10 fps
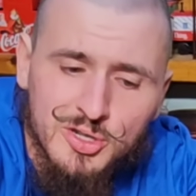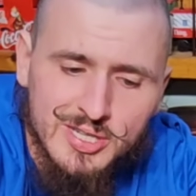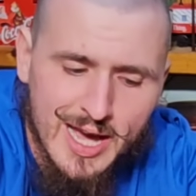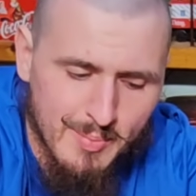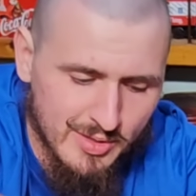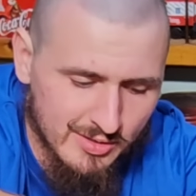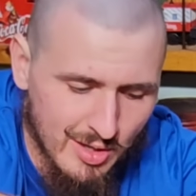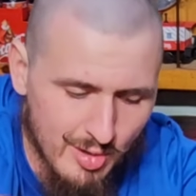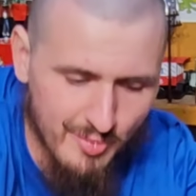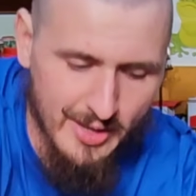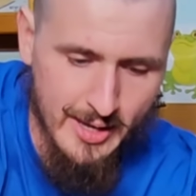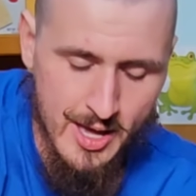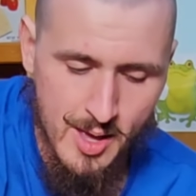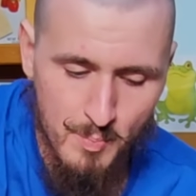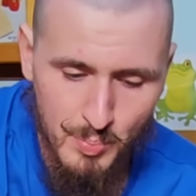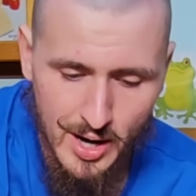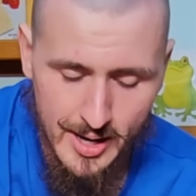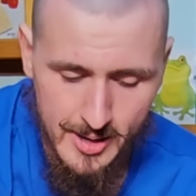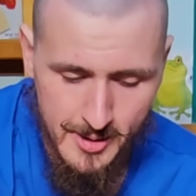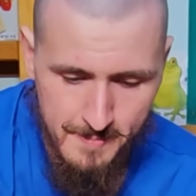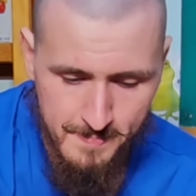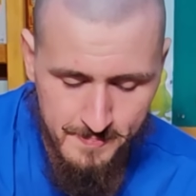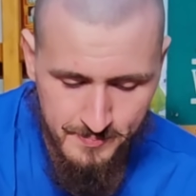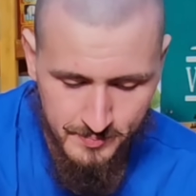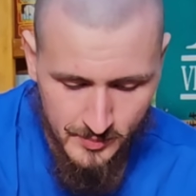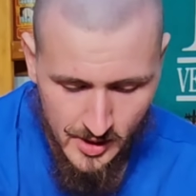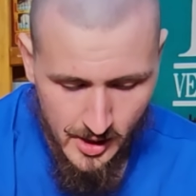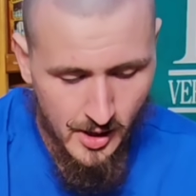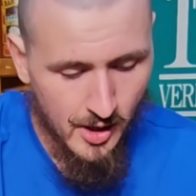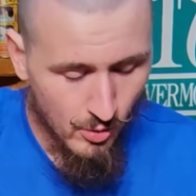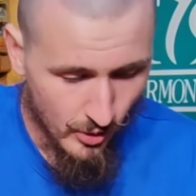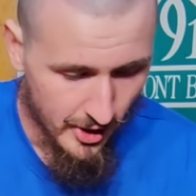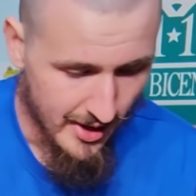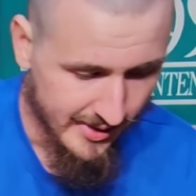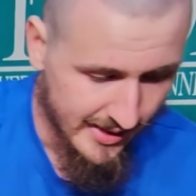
time dissolving, but we are at